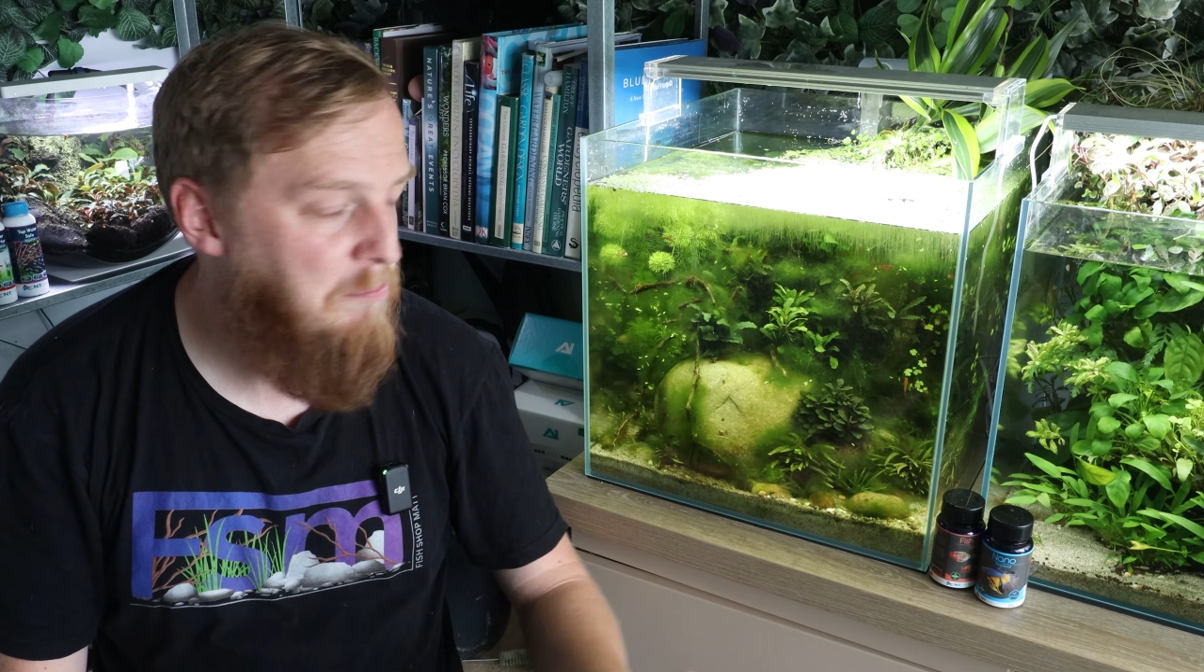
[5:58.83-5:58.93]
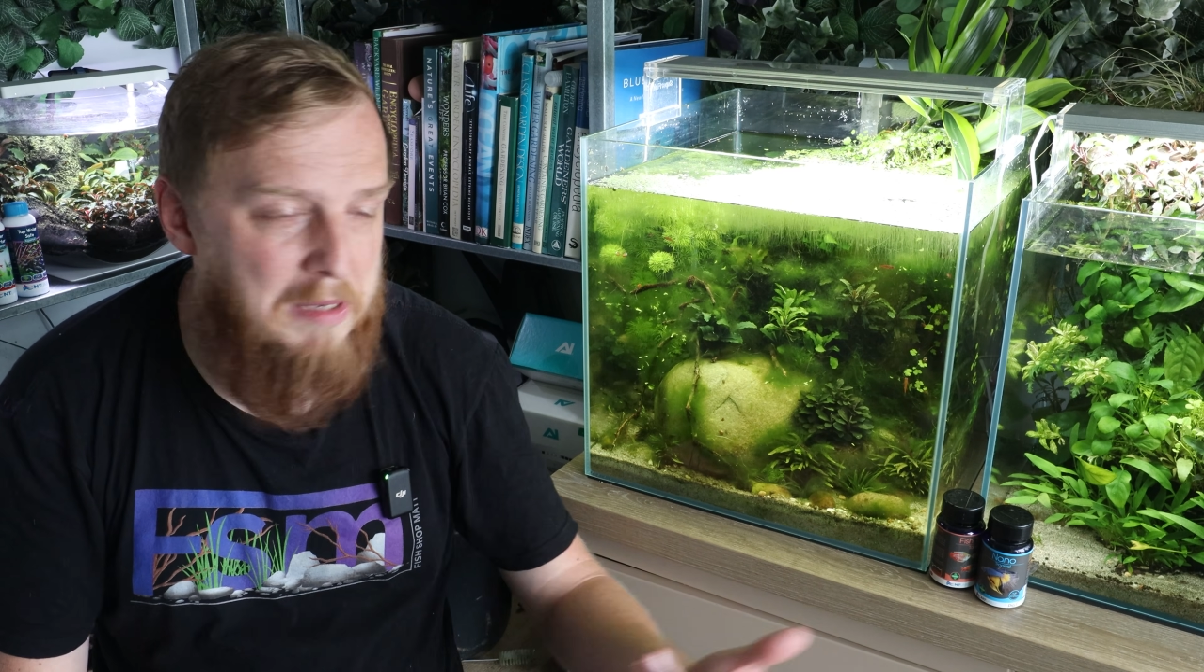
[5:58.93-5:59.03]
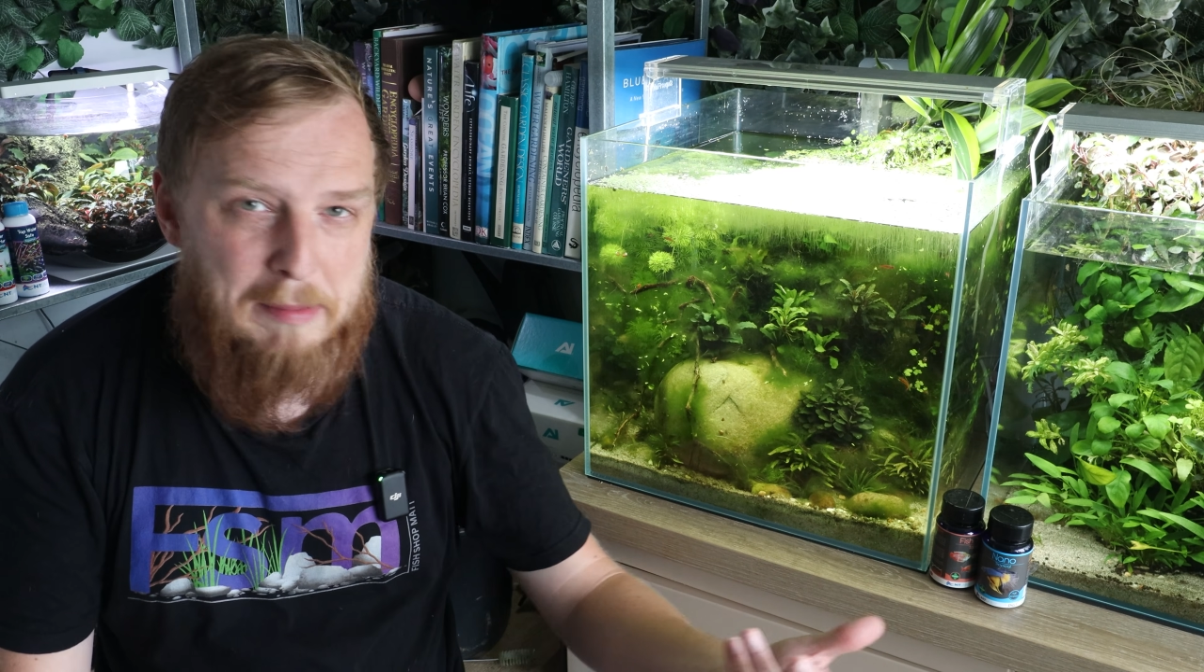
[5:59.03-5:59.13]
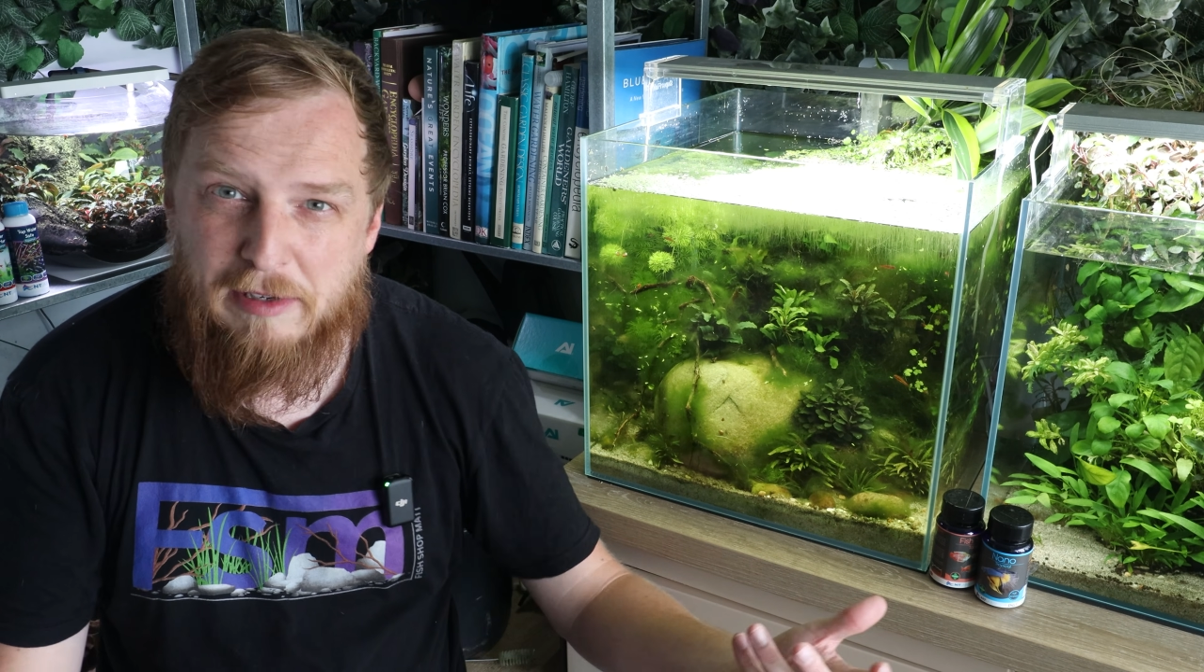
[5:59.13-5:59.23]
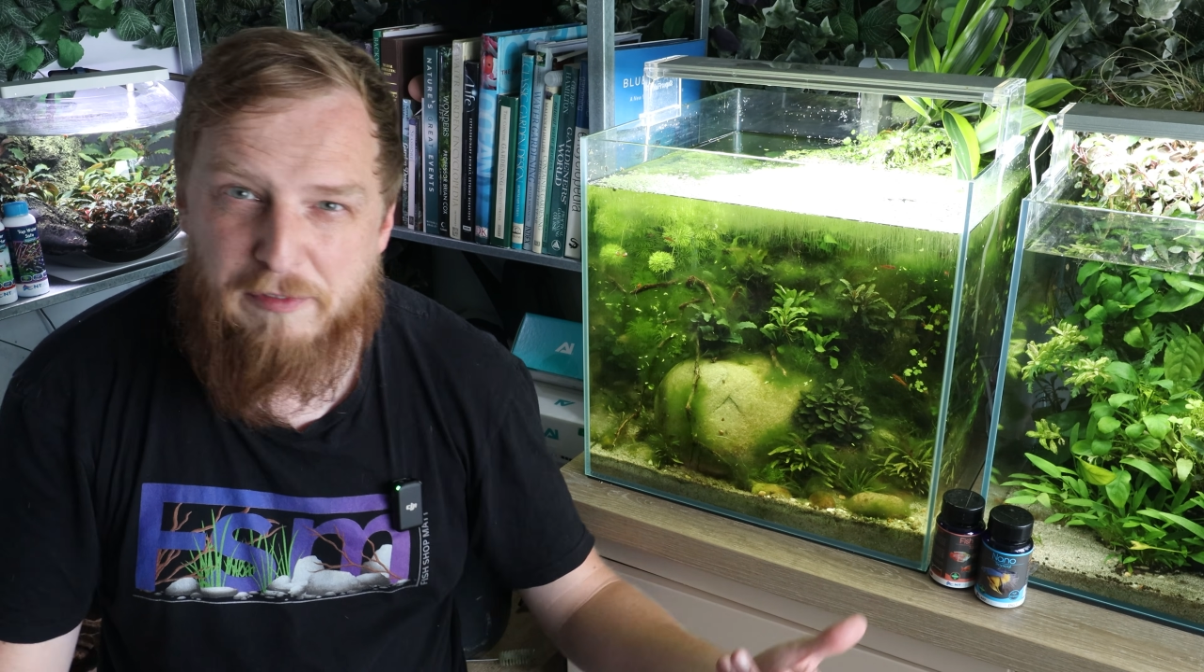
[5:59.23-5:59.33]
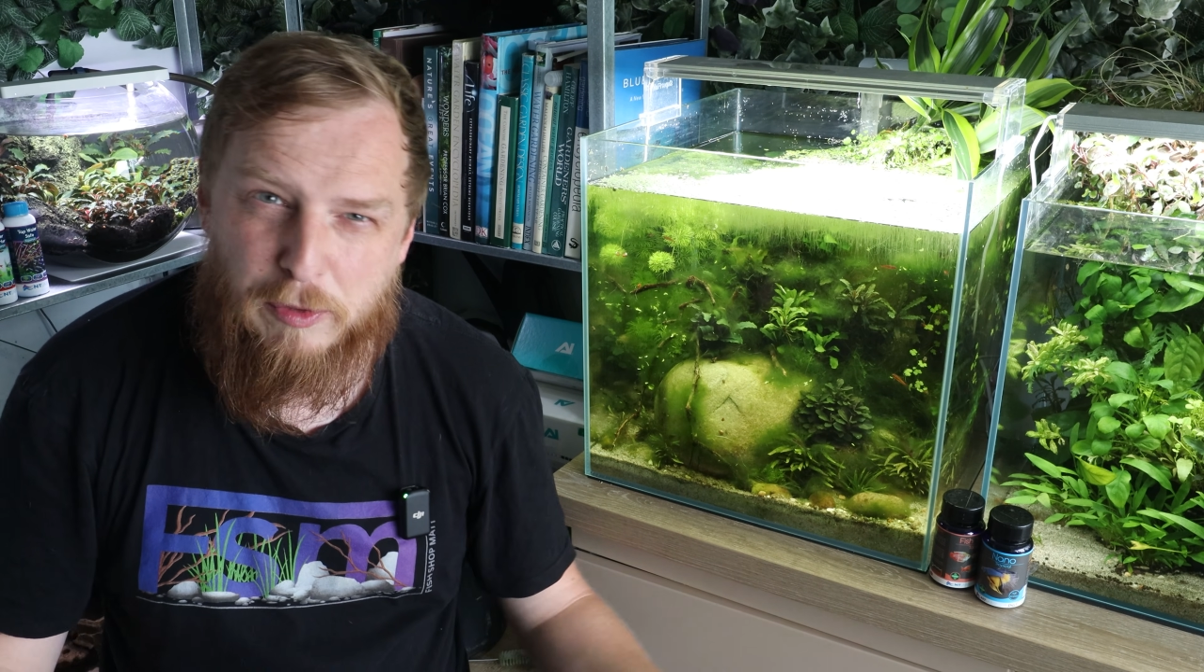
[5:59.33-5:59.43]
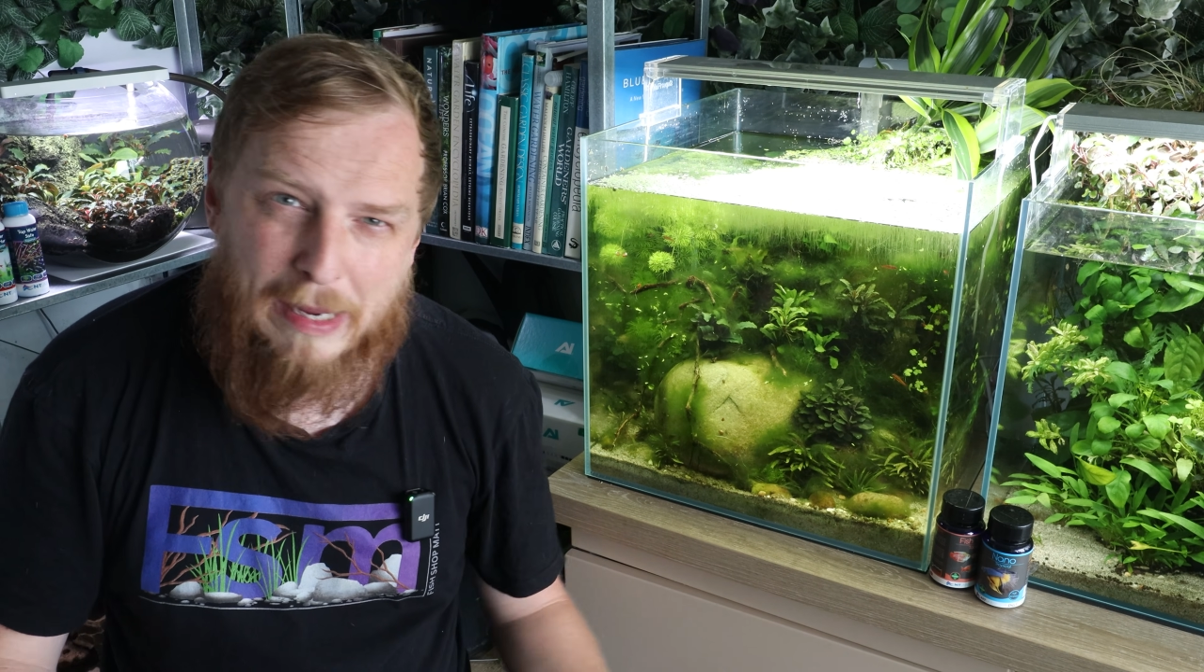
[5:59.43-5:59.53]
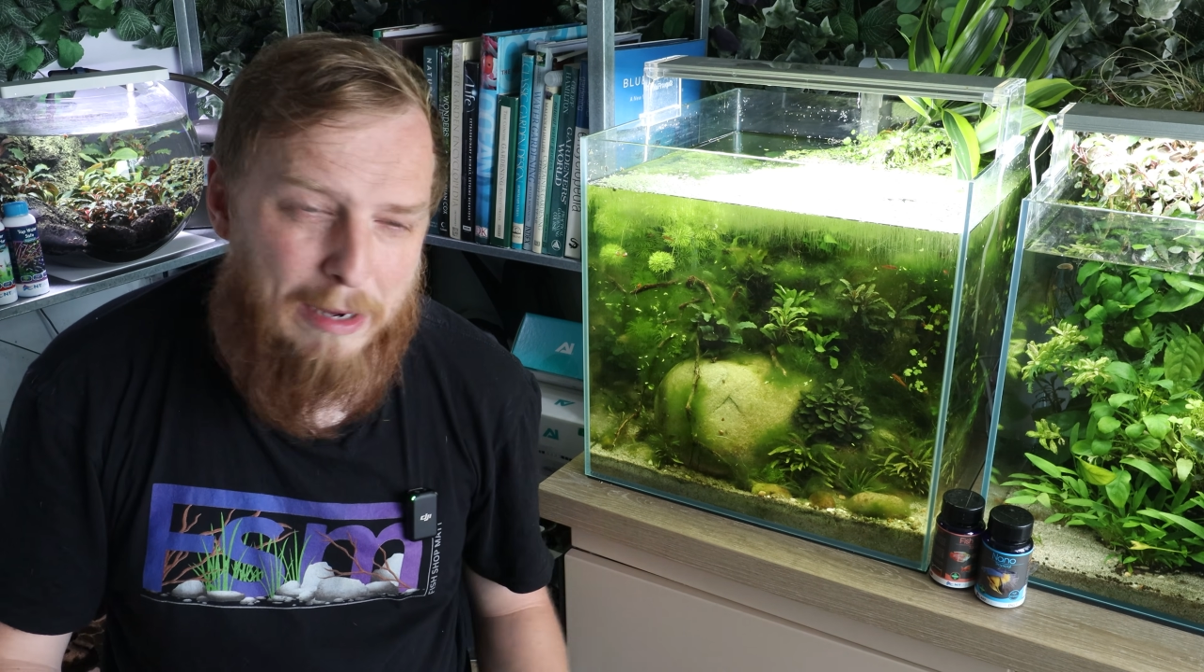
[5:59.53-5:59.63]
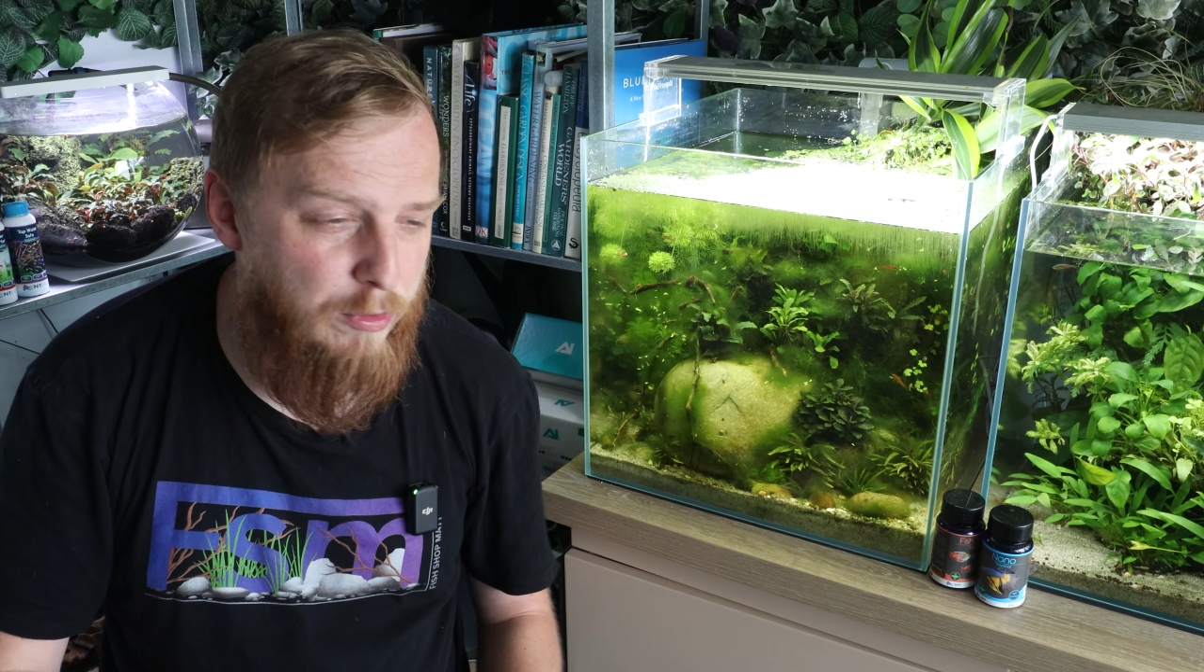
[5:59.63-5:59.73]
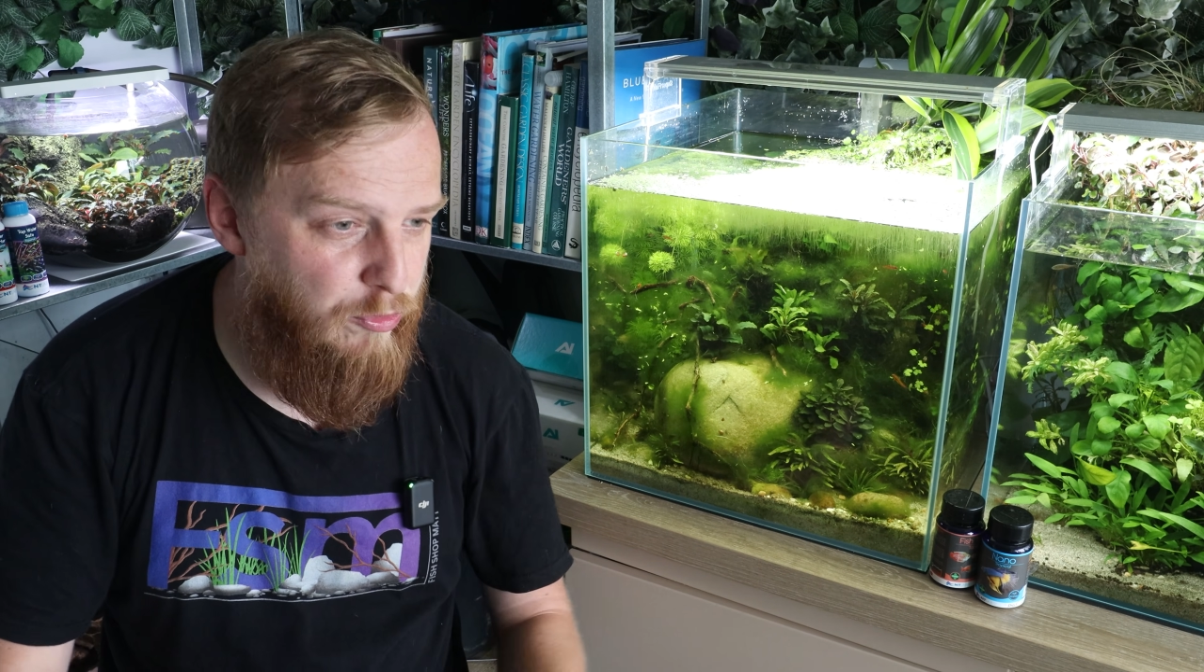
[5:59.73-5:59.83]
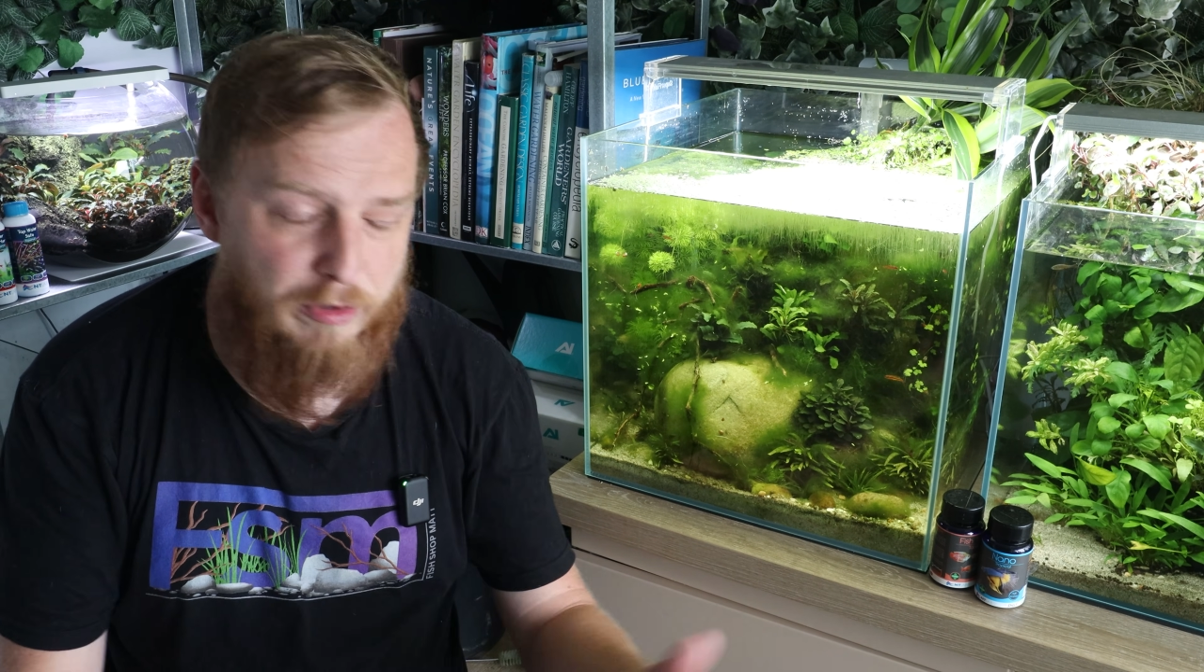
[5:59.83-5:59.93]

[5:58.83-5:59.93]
maybe a few hours